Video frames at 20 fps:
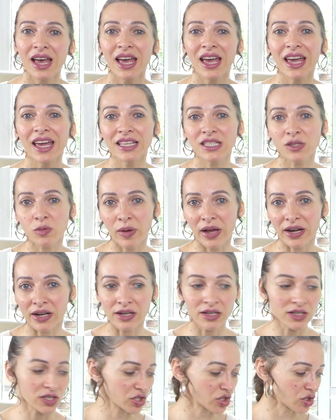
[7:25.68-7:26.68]
it's
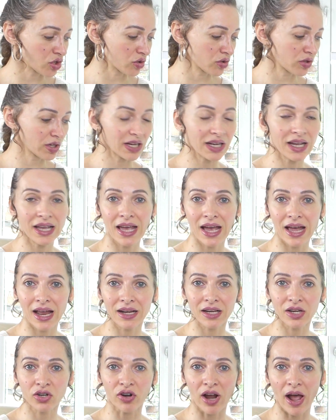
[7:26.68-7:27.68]
better to
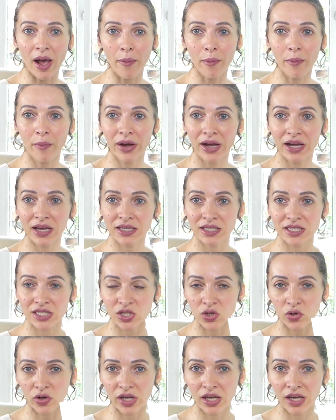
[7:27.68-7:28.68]
again grab my
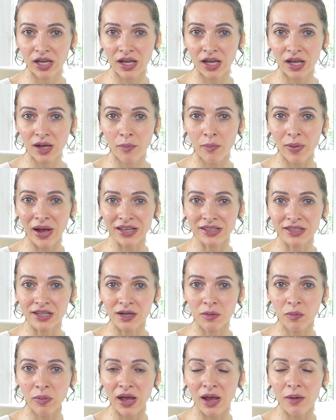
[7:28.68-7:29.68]
sewing
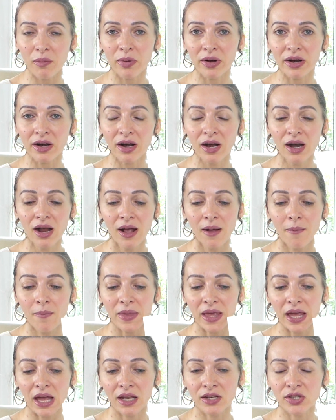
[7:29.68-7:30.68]
pattern paper
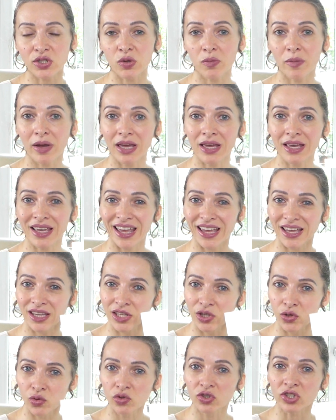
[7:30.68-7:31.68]
and to make a
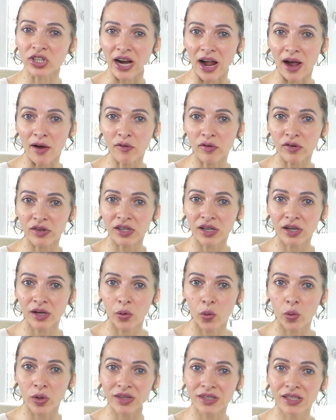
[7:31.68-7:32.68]
new draft
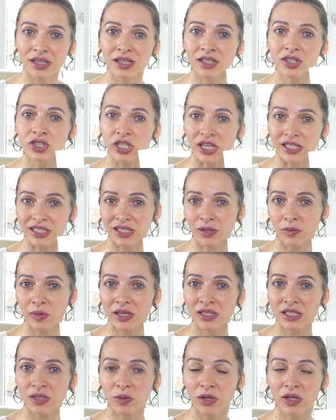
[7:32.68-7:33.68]
with the
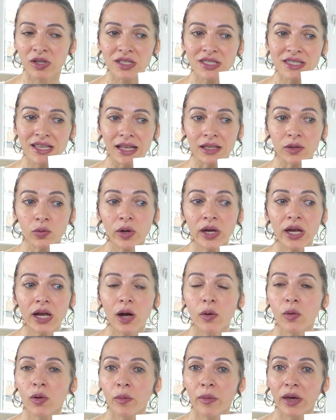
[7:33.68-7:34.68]
adjustments, because that way I
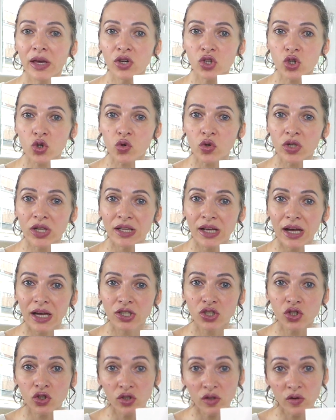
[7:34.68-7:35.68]
will make sure that I
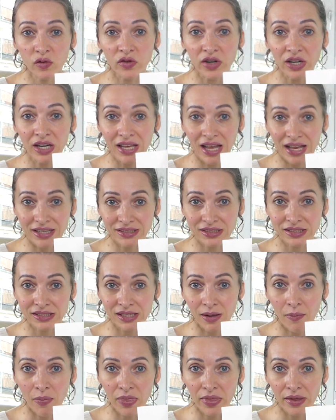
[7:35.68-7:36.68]
don't forget
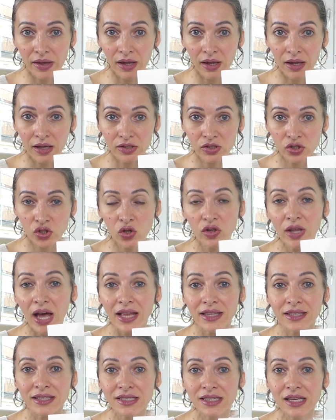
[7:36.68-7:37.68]
something. So
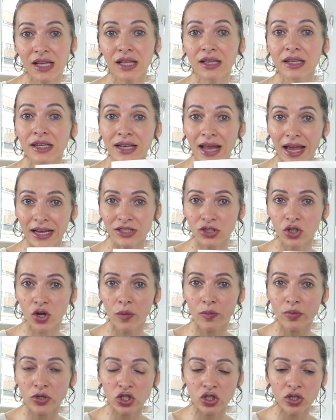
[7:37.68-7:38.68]
that's the next
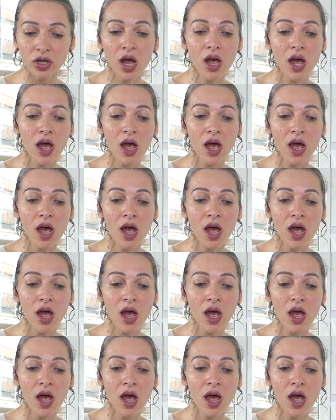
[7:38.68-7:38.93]
option.